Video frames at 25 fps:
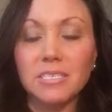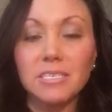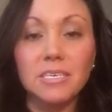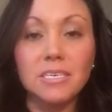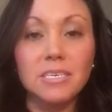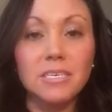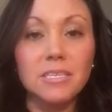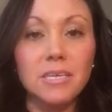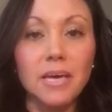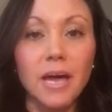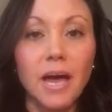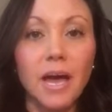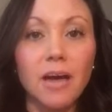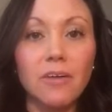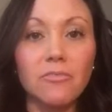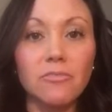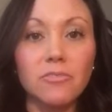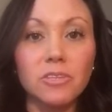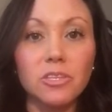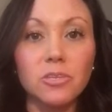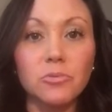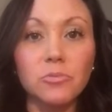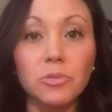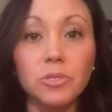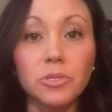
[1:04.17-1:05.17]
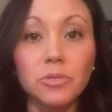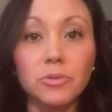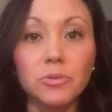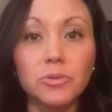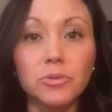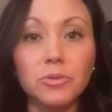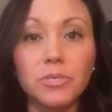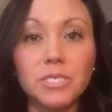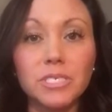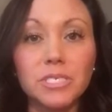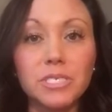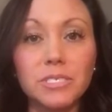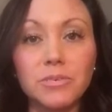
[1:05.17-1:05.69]
to think that having the
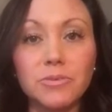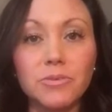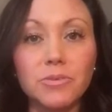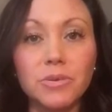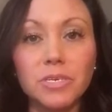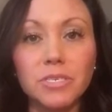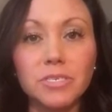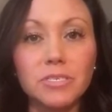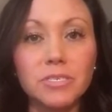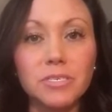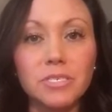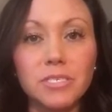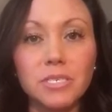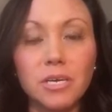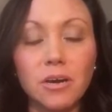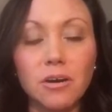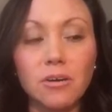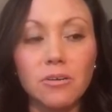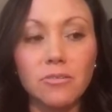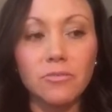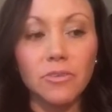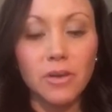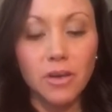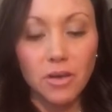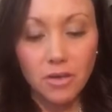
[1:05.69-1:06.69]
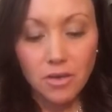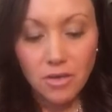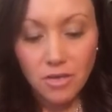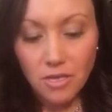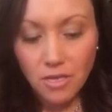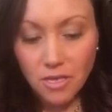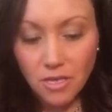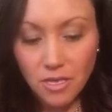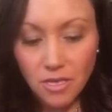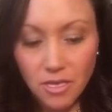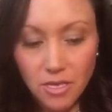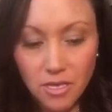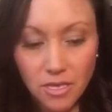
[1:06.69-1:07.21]
balloon is going to solve
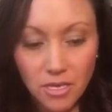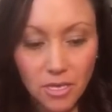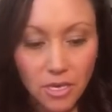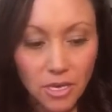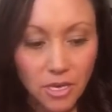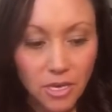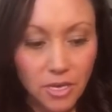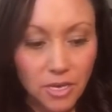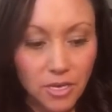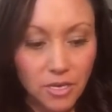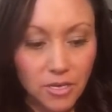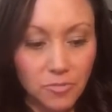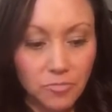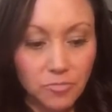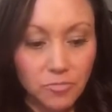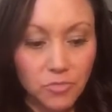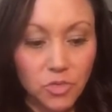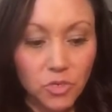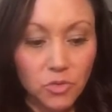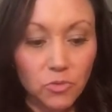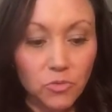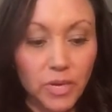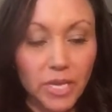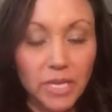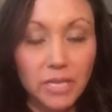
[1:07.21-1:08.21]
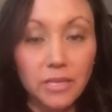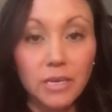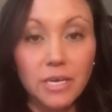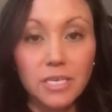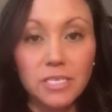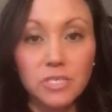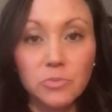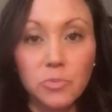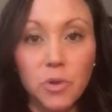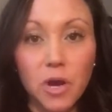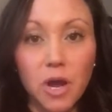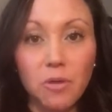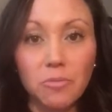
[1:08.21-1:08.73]
your weight
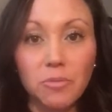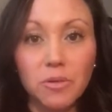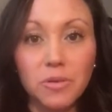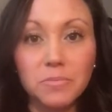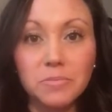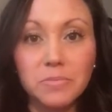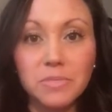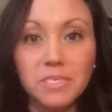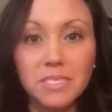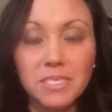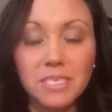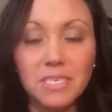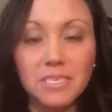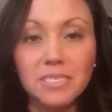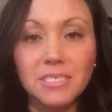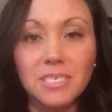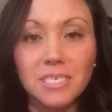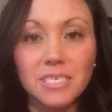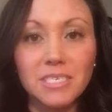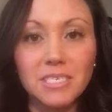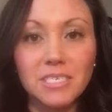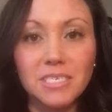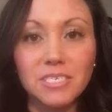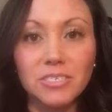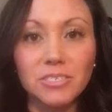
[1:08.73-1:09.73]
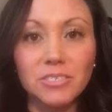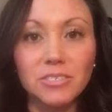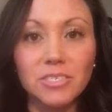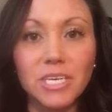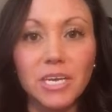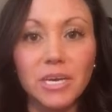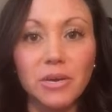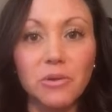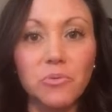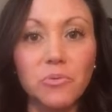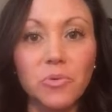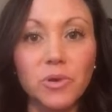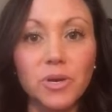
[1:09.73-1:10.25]
loss problems. It does still
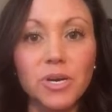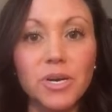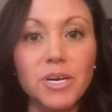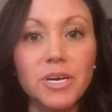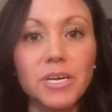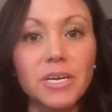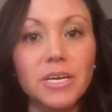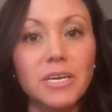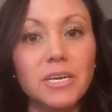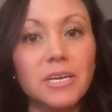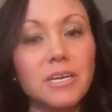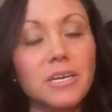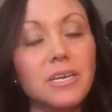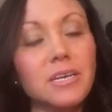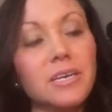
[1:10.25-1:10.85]
take work.